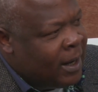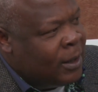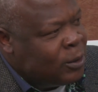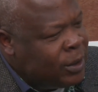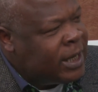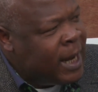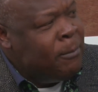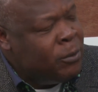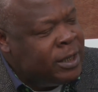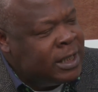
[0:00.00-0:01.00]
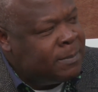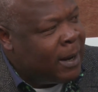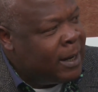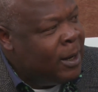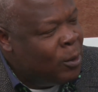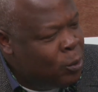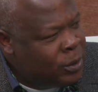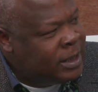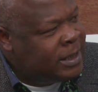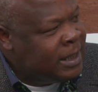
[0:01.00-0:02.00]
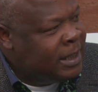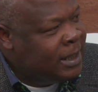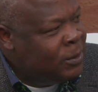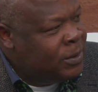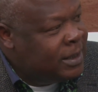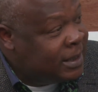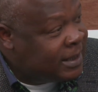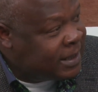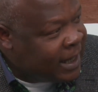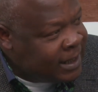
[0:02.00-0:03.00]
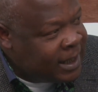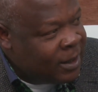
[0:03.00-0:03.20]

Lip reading: So he came with this man who is the saint,